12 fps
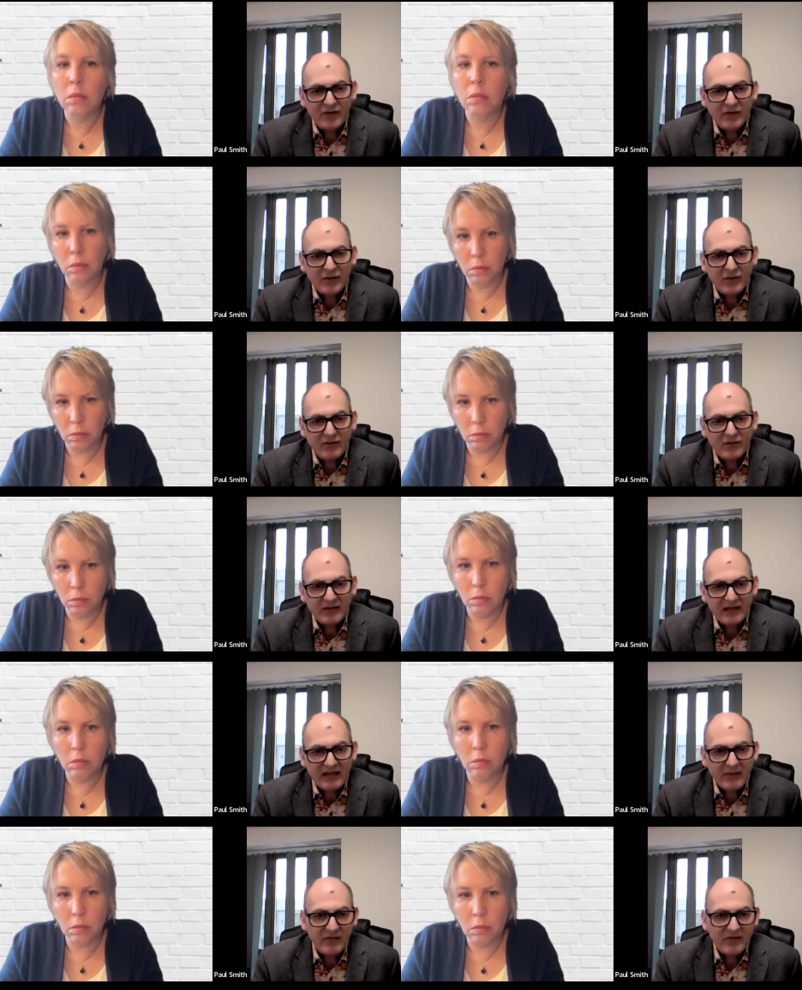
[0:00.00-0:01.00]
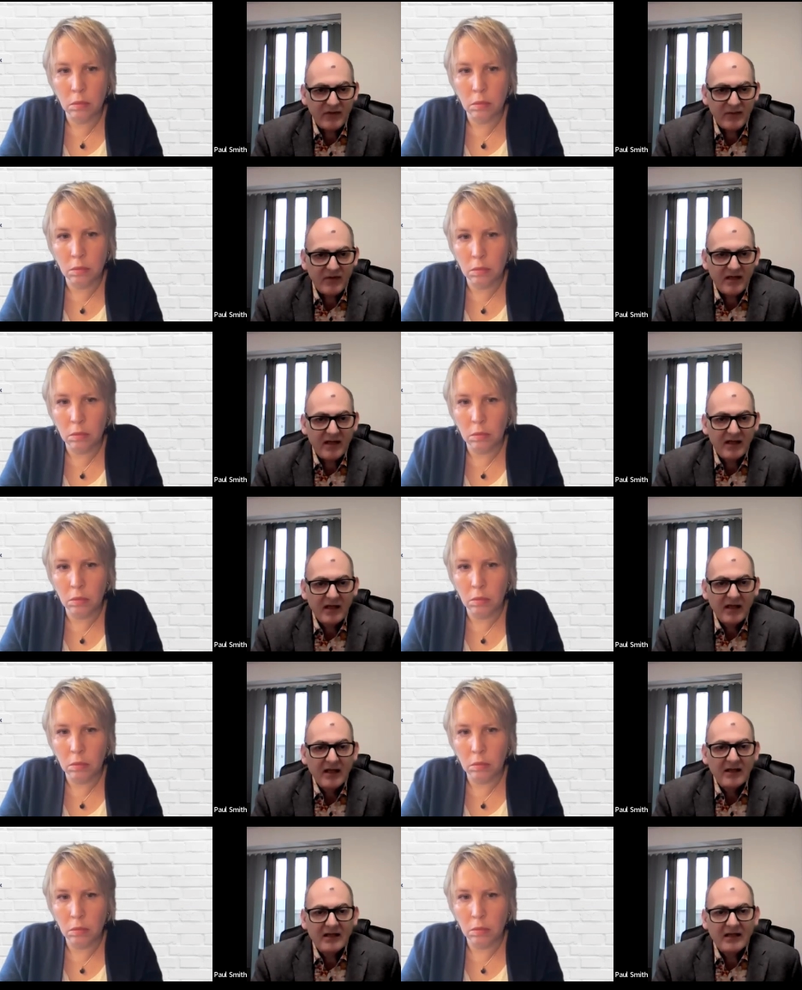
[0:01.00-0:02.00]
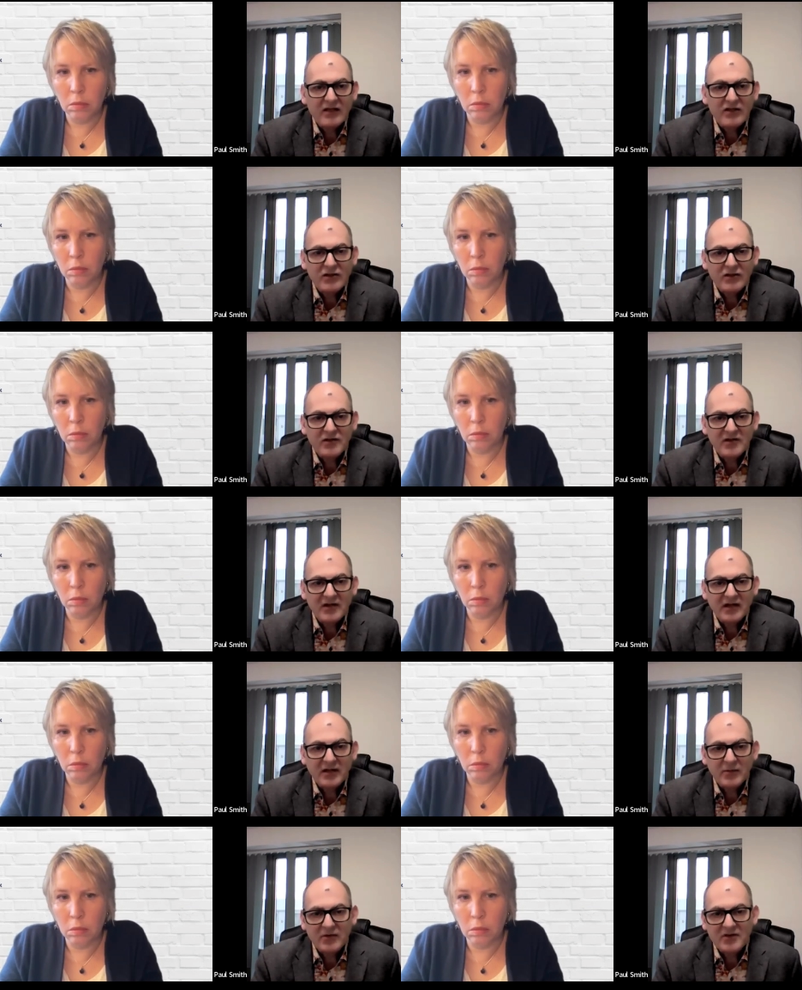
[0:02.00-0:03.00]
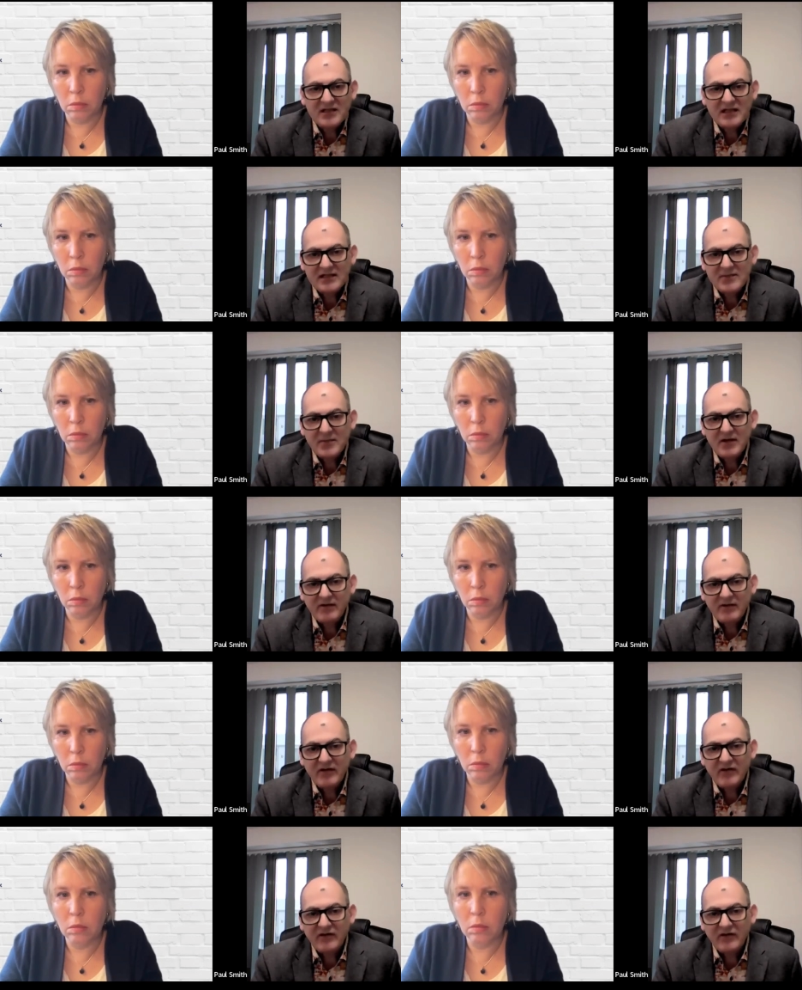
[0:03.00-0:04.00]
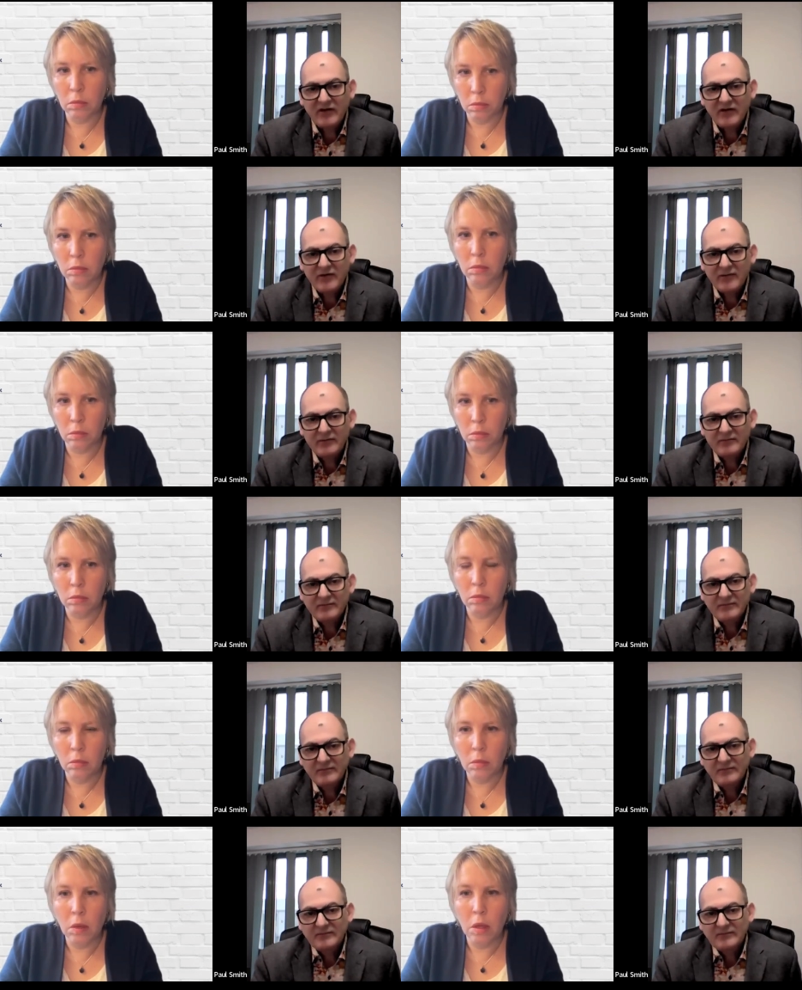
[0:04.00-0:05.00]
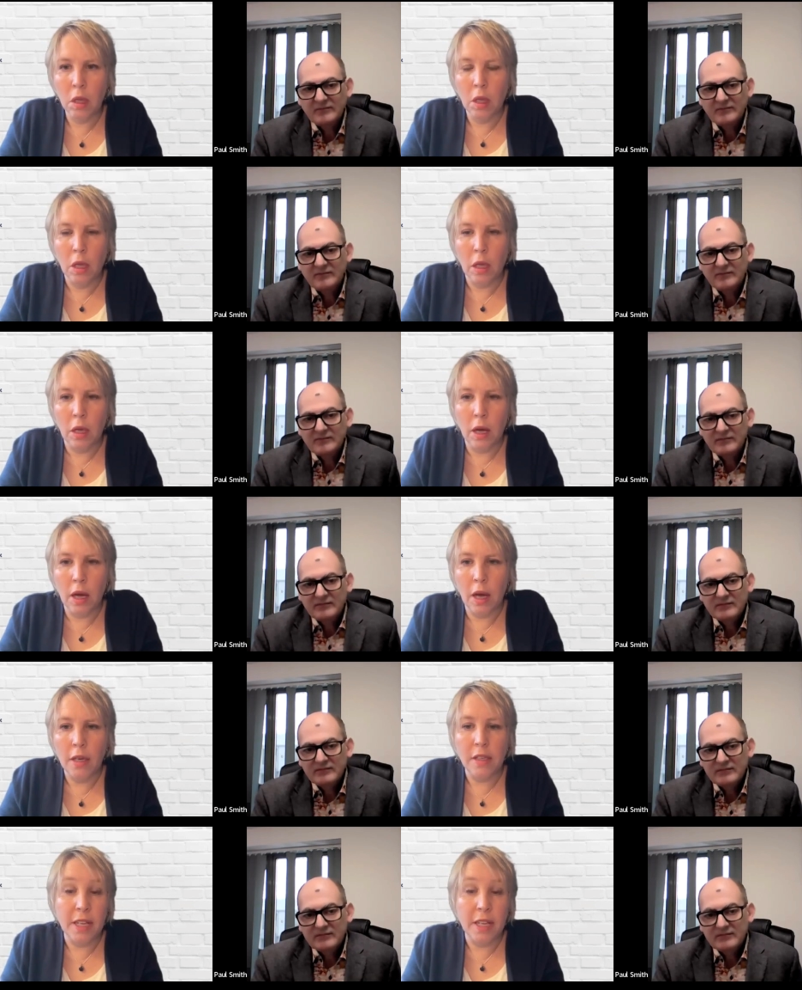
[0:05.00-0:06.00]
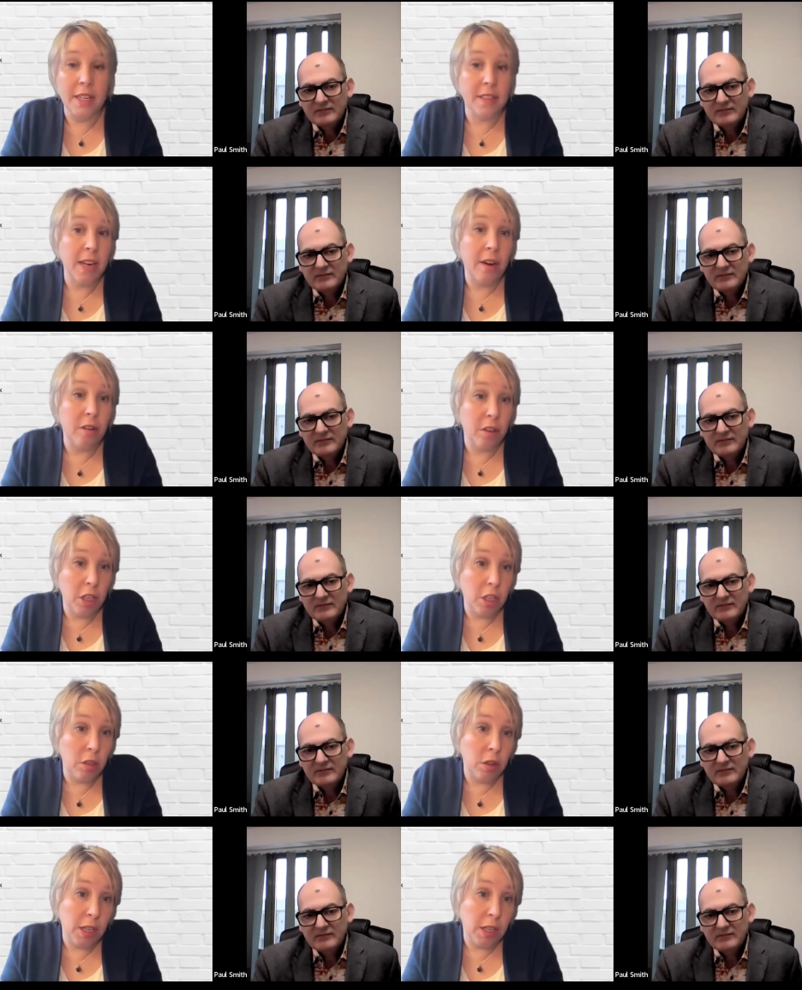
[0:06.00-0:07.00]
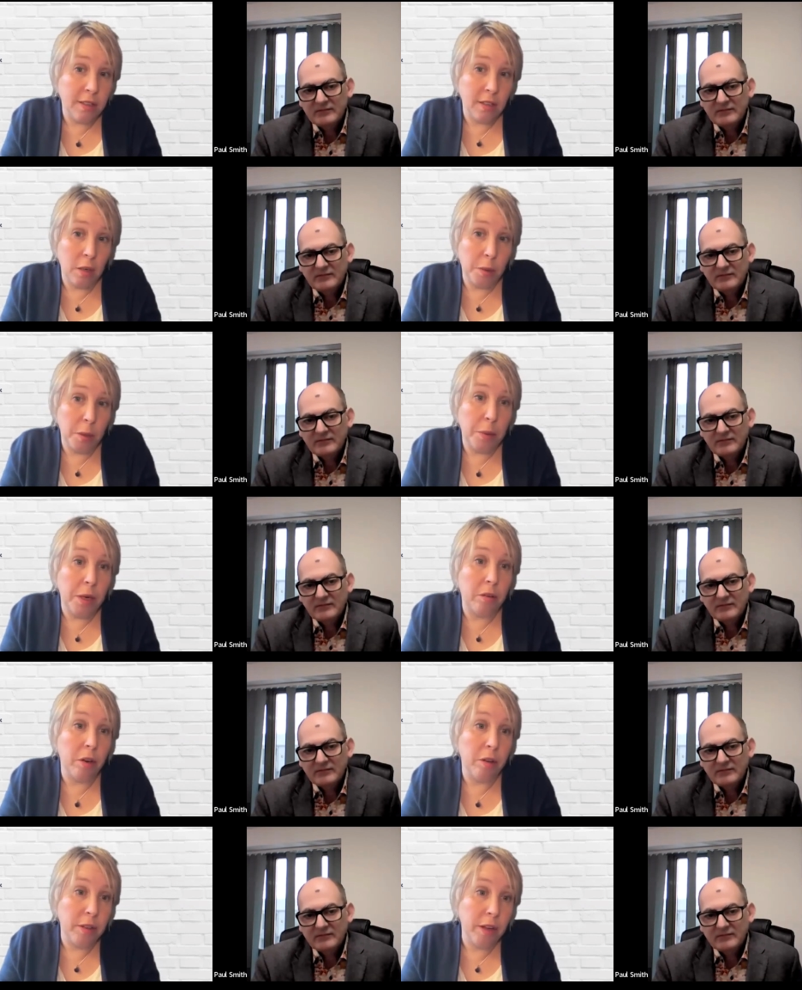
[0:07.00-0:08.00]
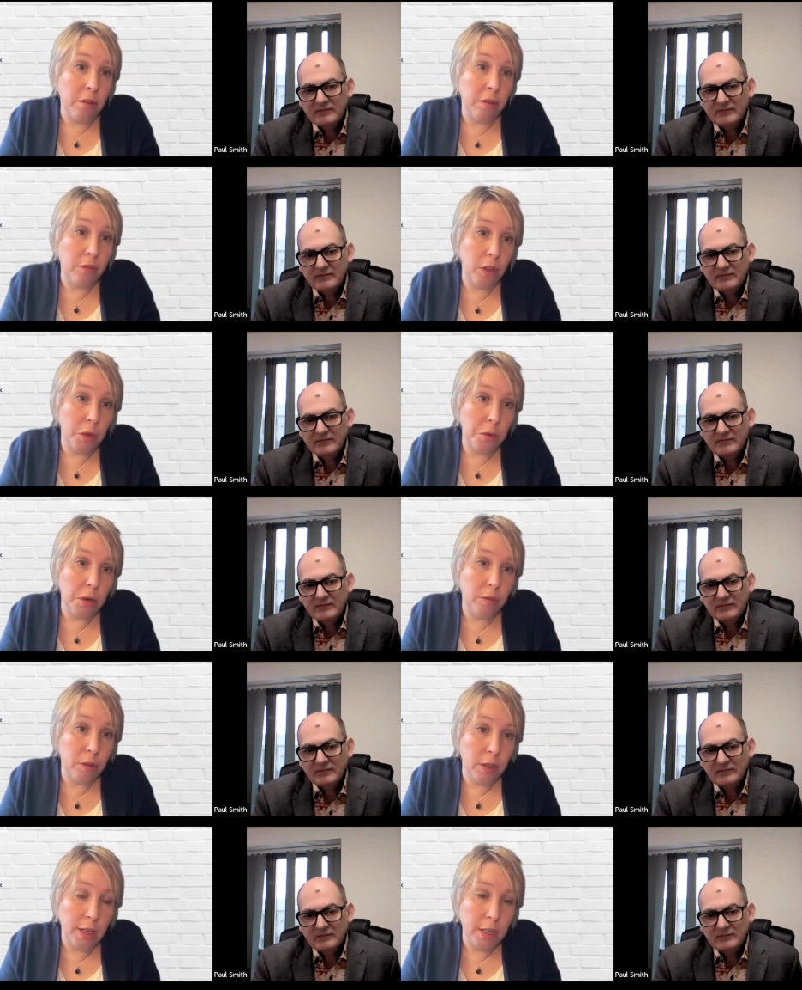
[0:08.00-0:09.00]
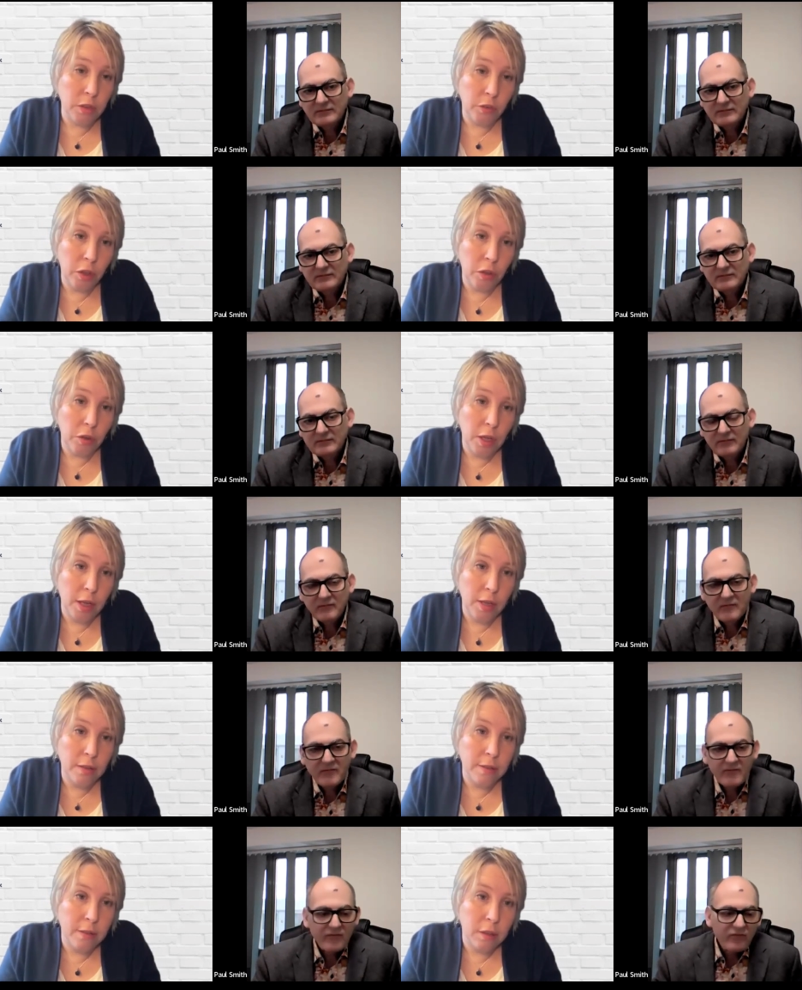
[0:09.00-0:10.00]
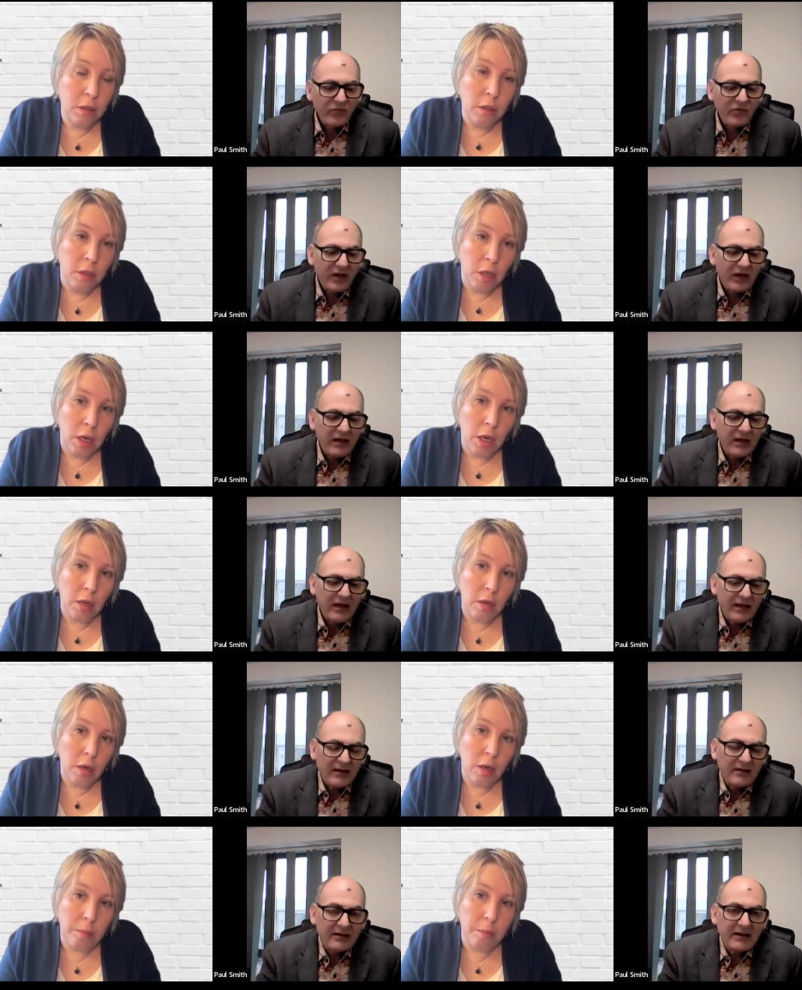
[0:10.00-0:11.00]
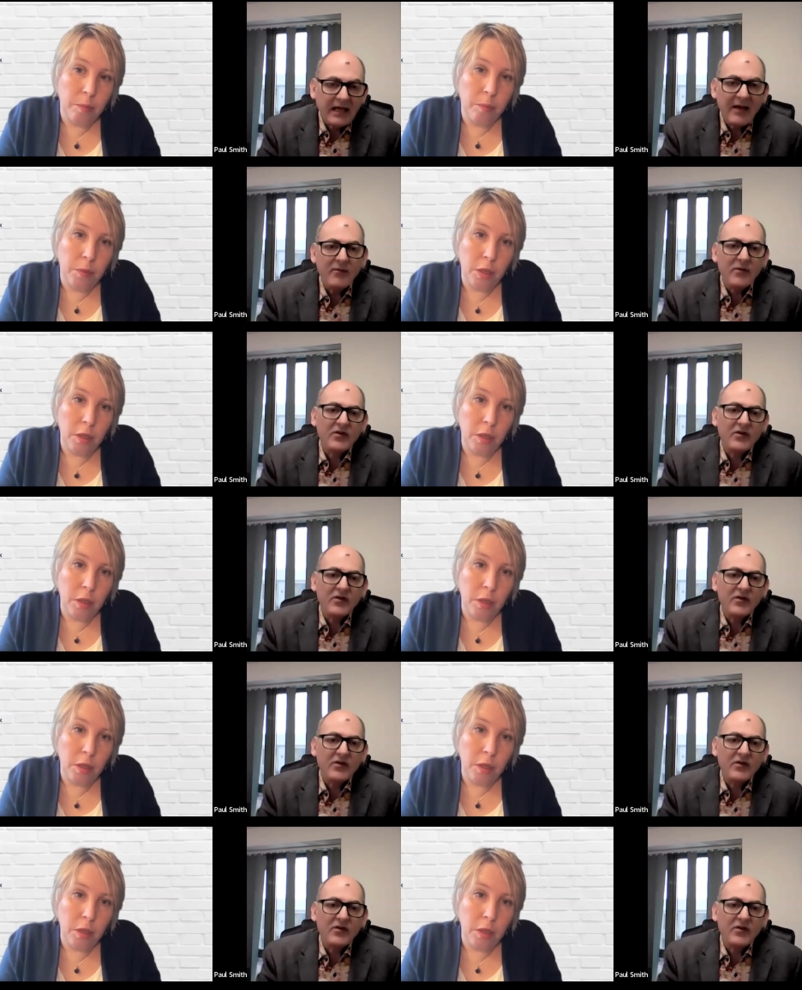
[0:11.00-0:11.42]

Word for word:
Speaker 1: to dealing with some of the issues that the community experiences.
Speaker 2: And you said it's an area that you think is going to be a big growth area for you over the next few years.
Speaker 1: Yeah,